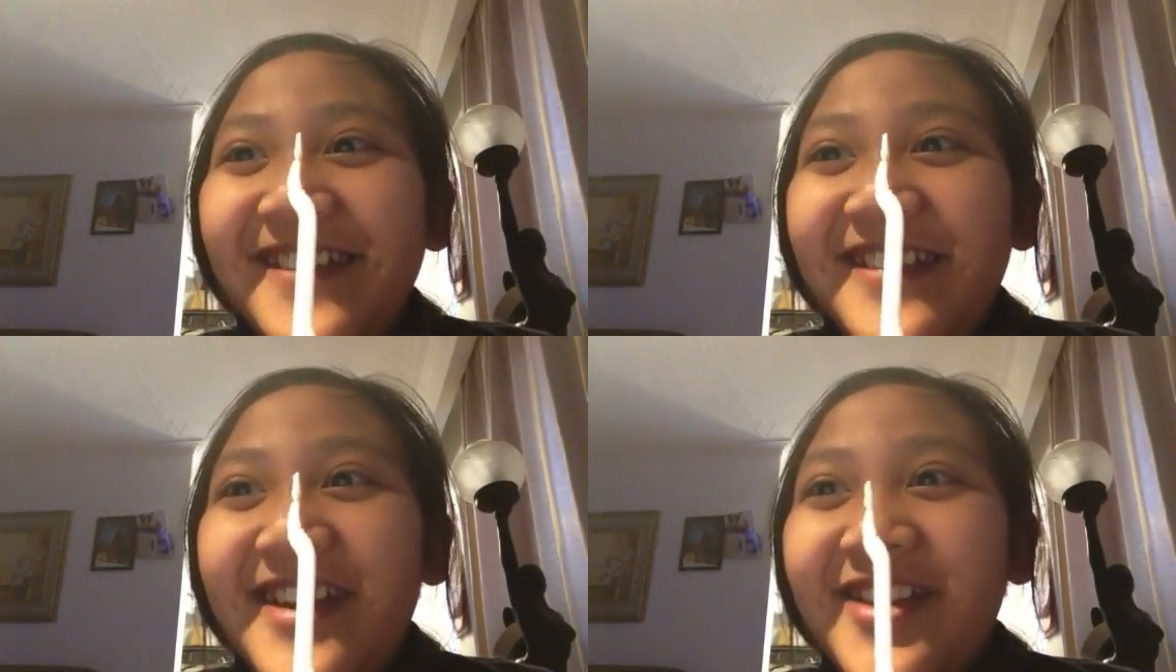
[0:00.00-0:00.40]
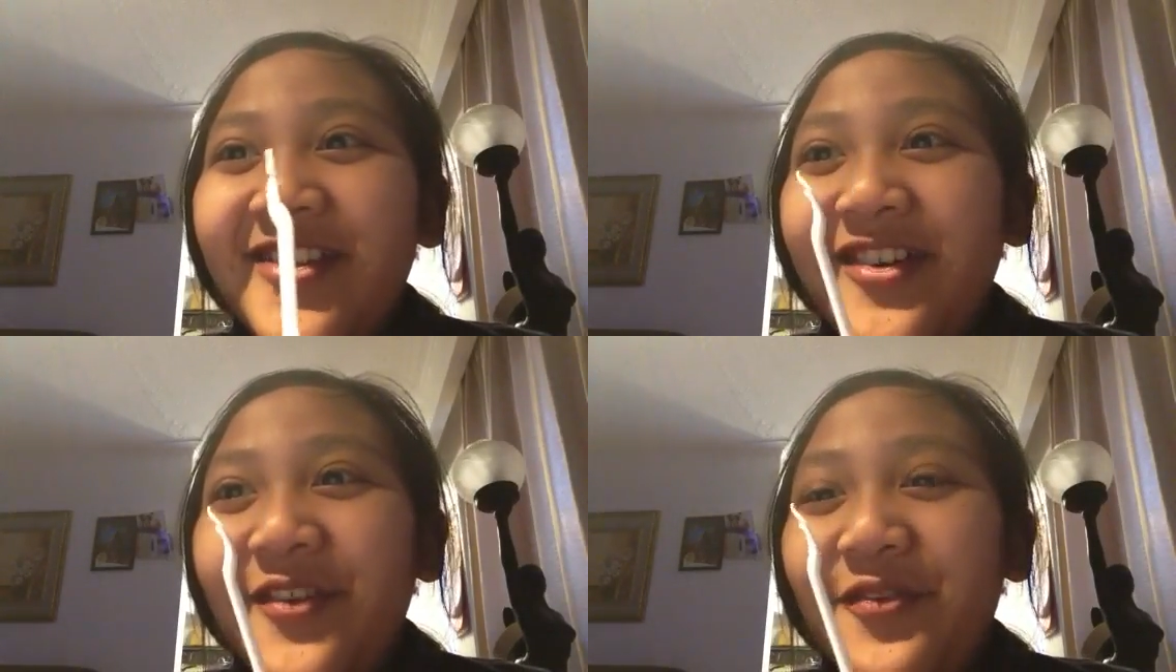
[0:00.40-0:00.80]
Yeah,
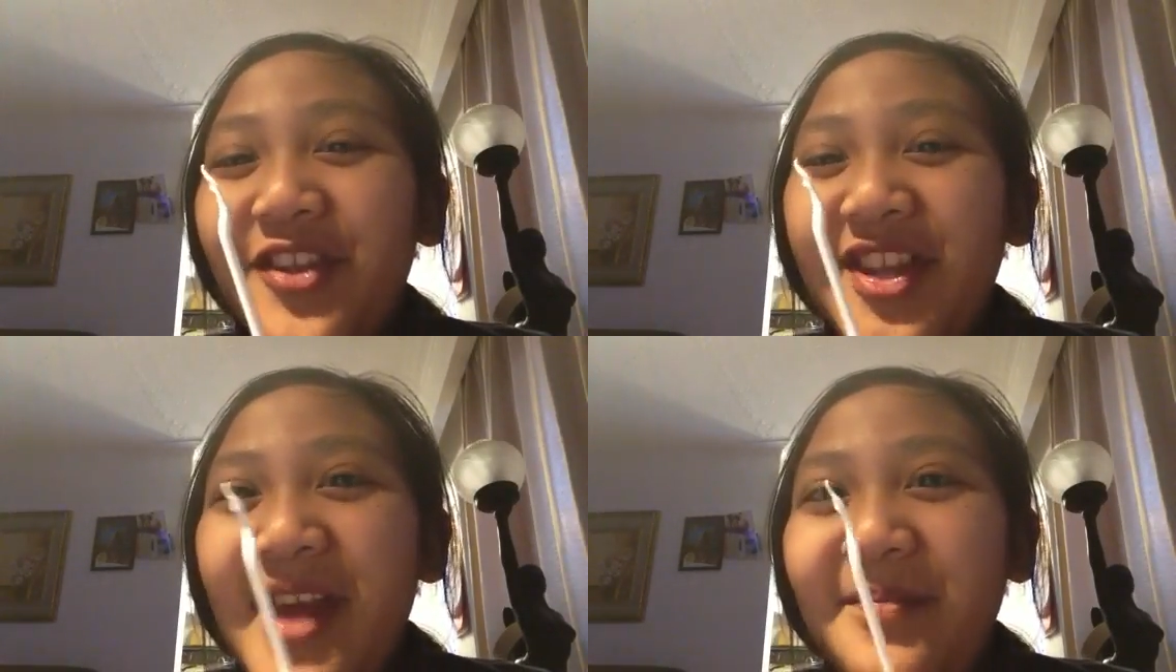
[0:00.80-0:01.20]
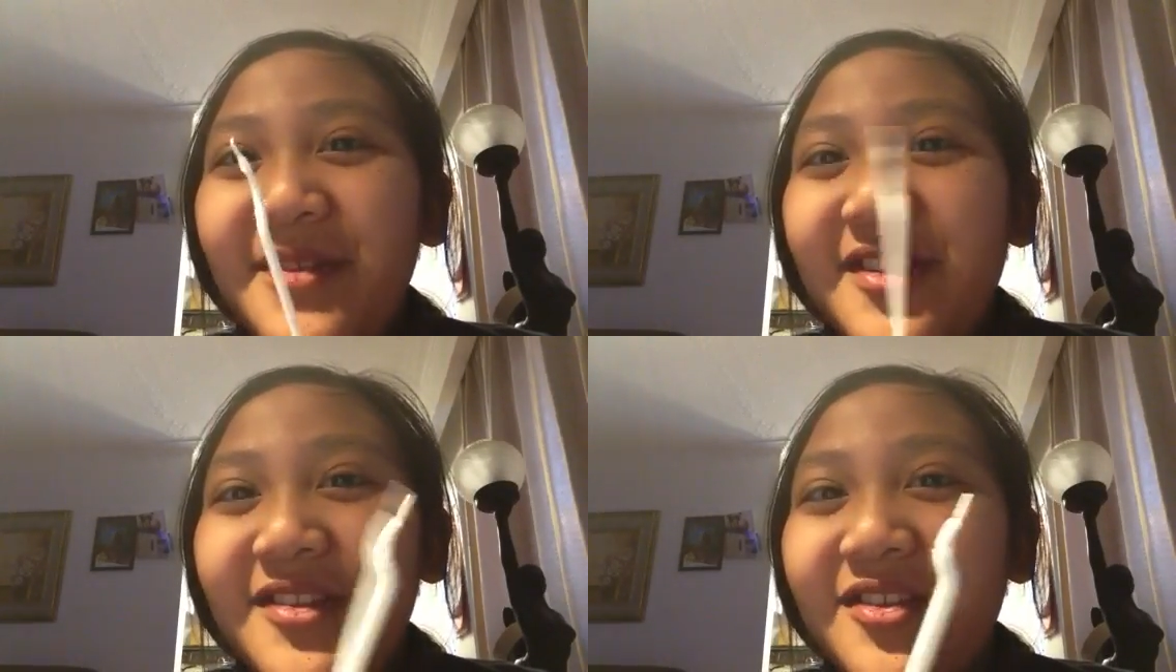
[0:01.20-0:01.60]
so if this
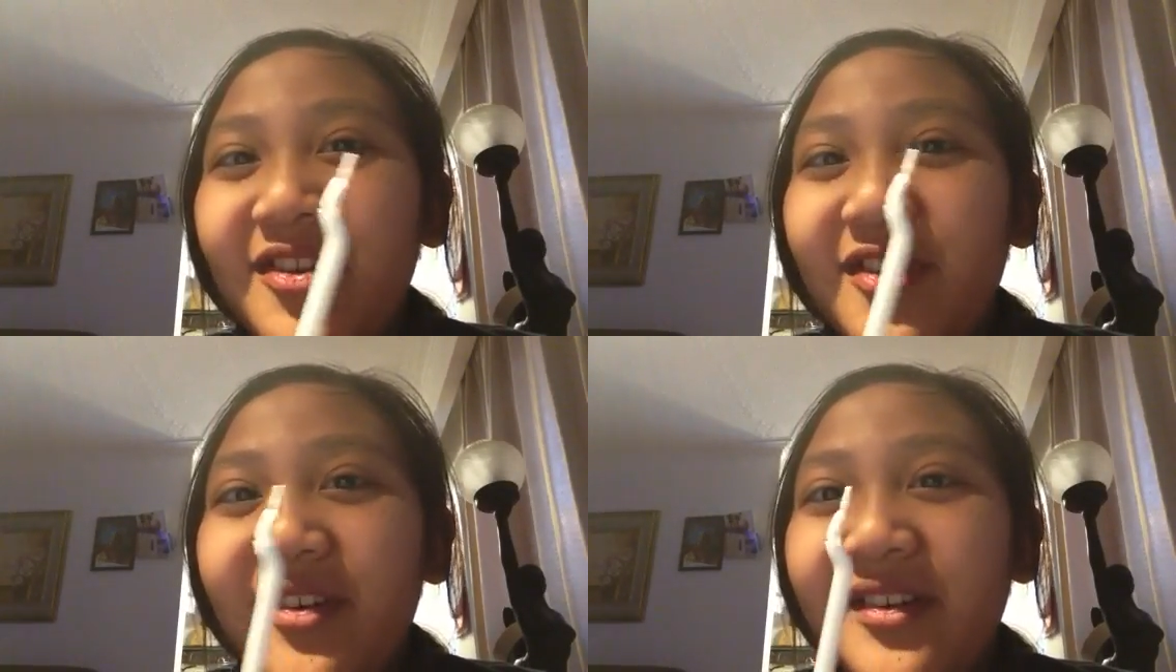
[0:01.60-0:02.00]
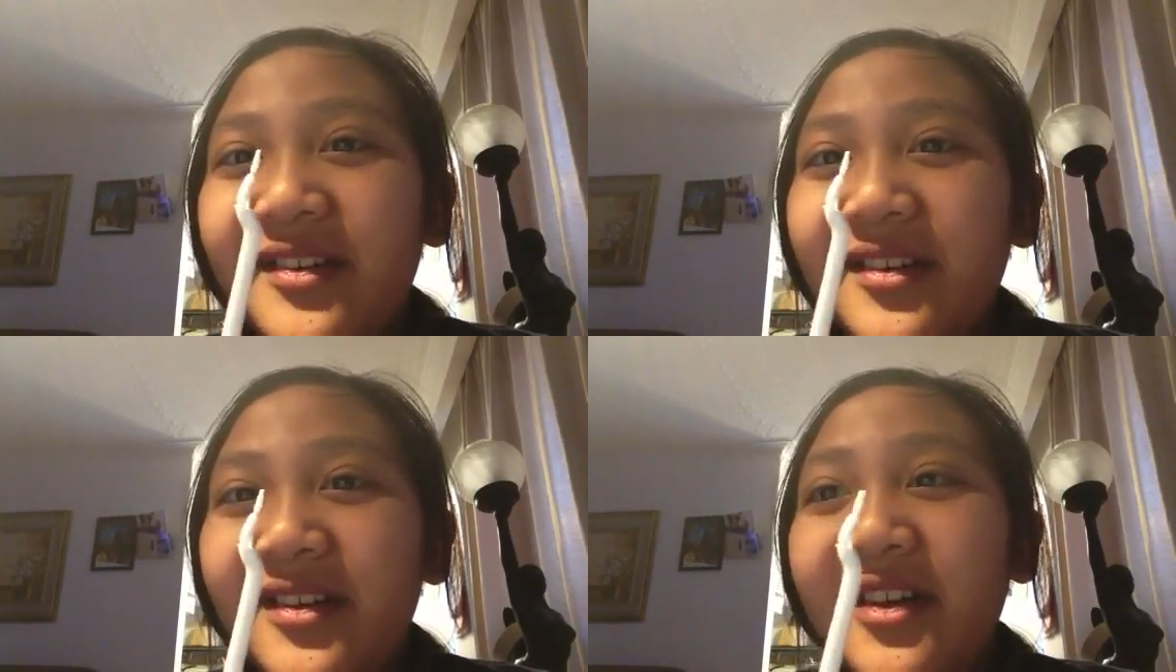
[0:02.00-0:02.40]
happens to
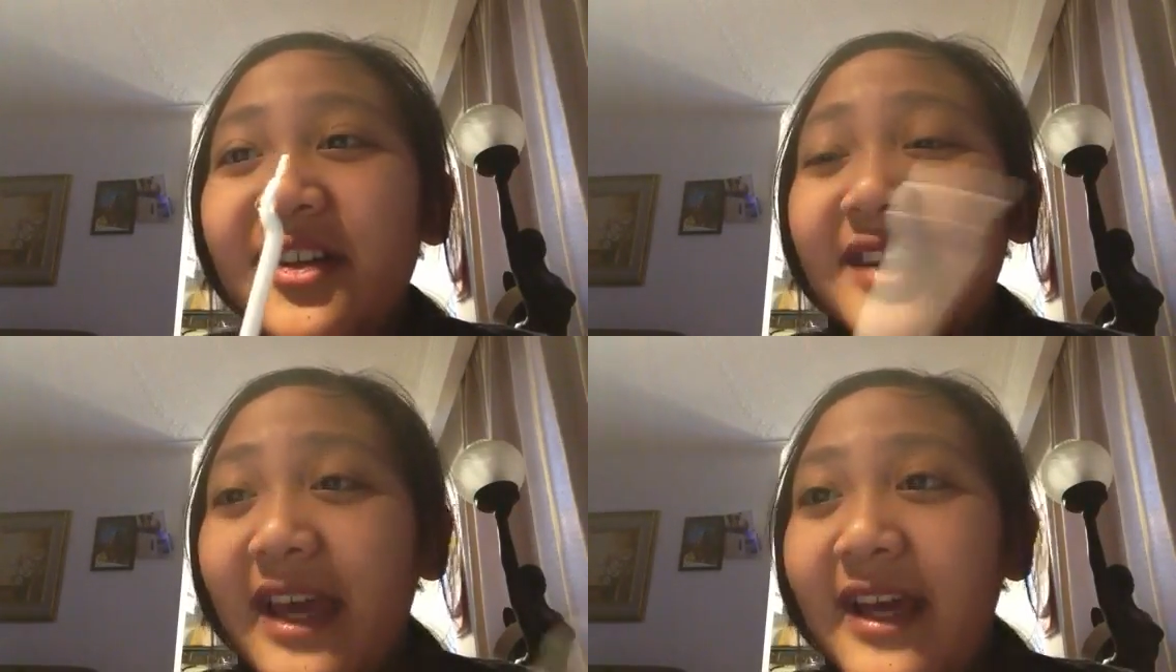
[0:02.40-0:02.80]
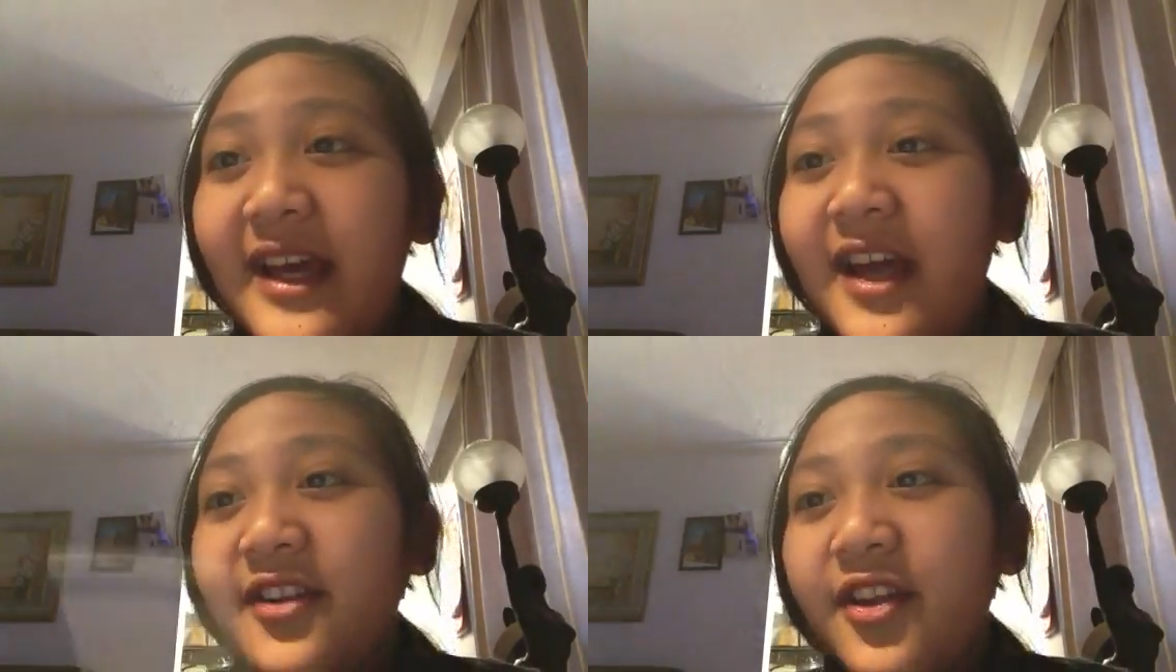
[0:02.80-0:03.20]
yours, get
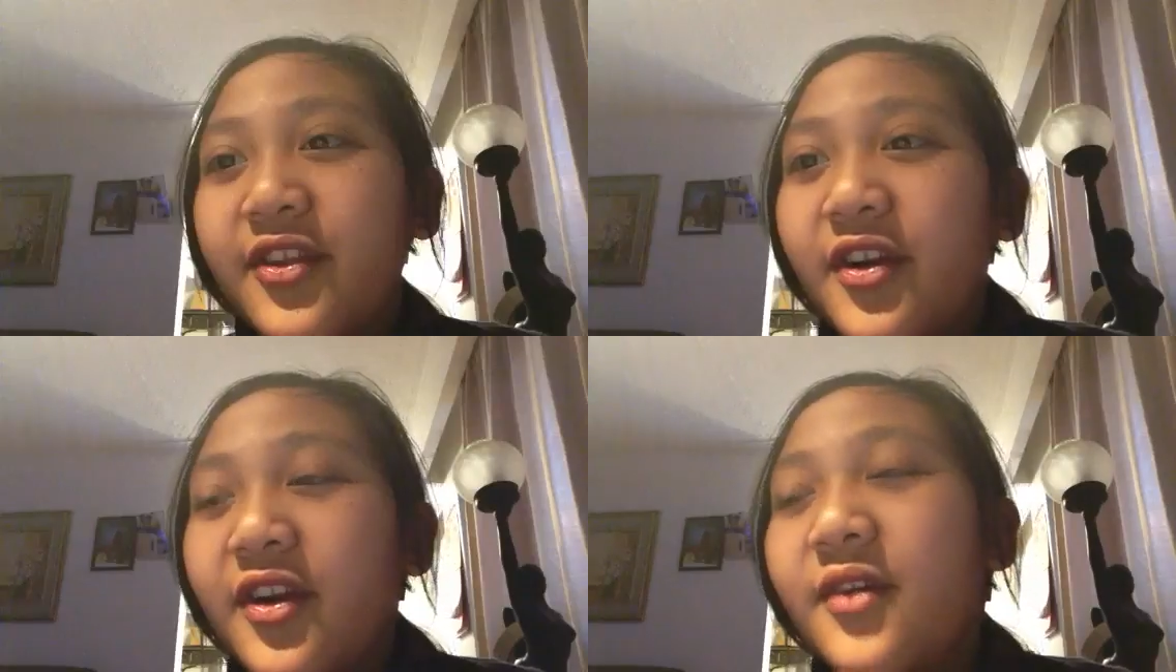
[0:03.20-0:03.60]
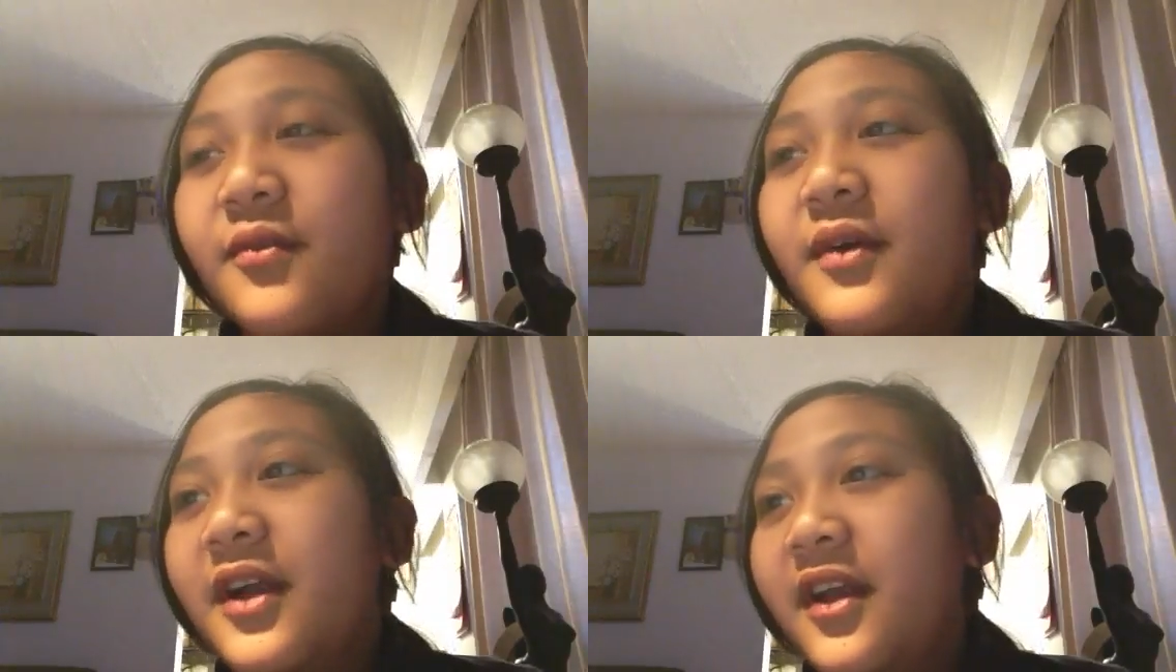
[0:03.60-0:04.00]
another
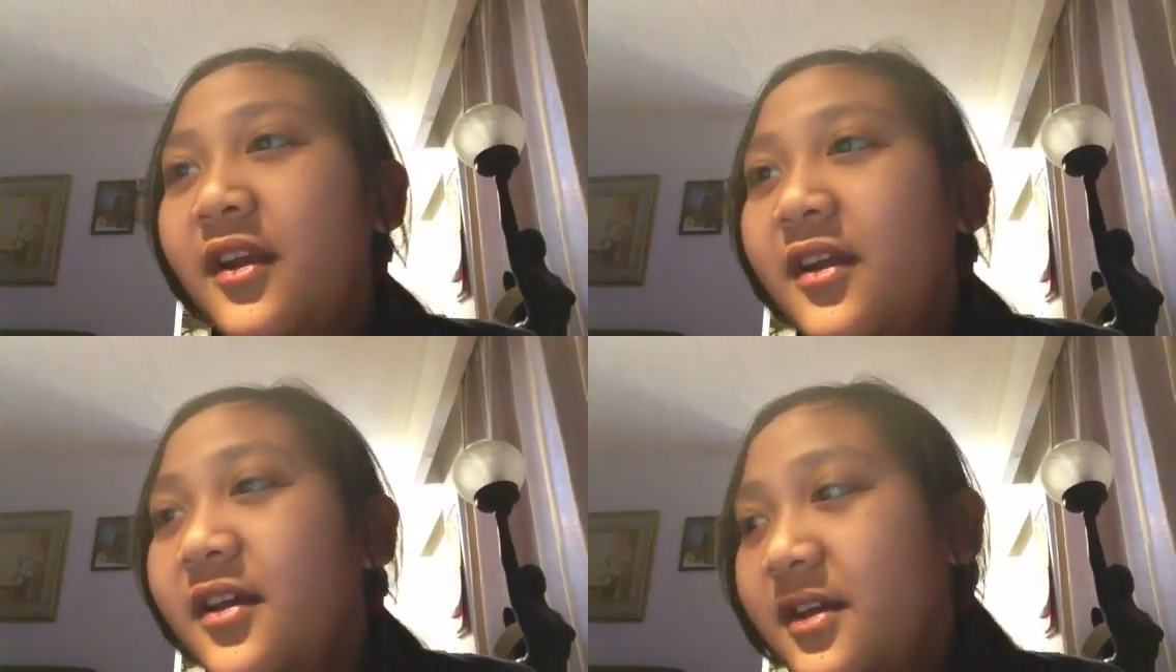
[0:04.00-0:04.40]
one.